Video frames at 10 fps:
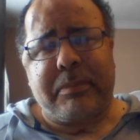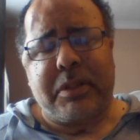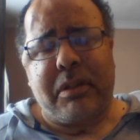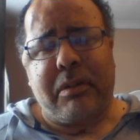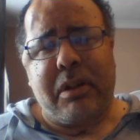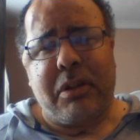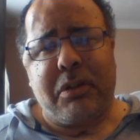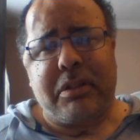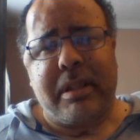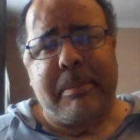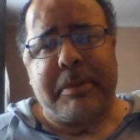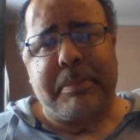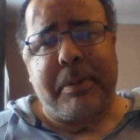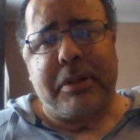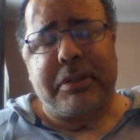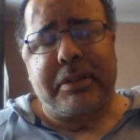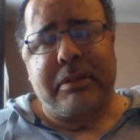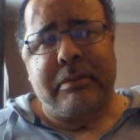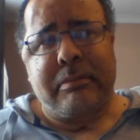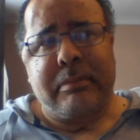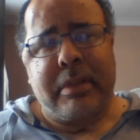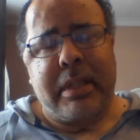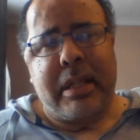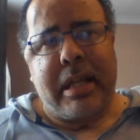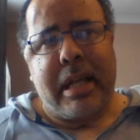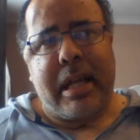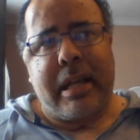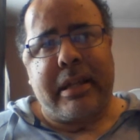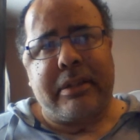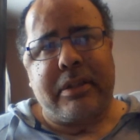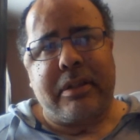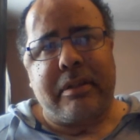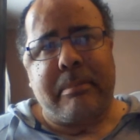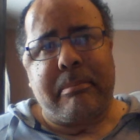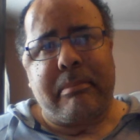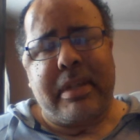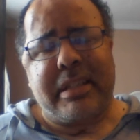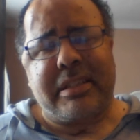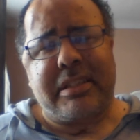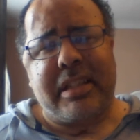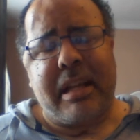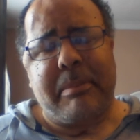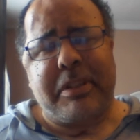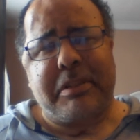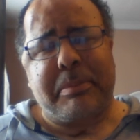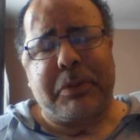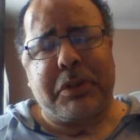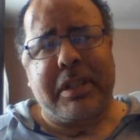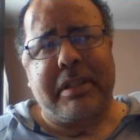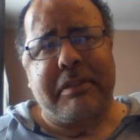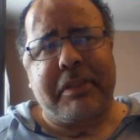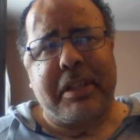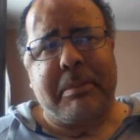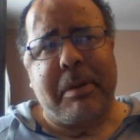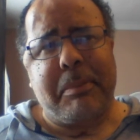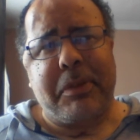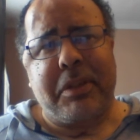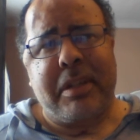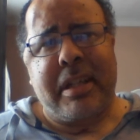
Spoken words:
So a lot of time has passed, and as I say, I'm in supported living at the moment,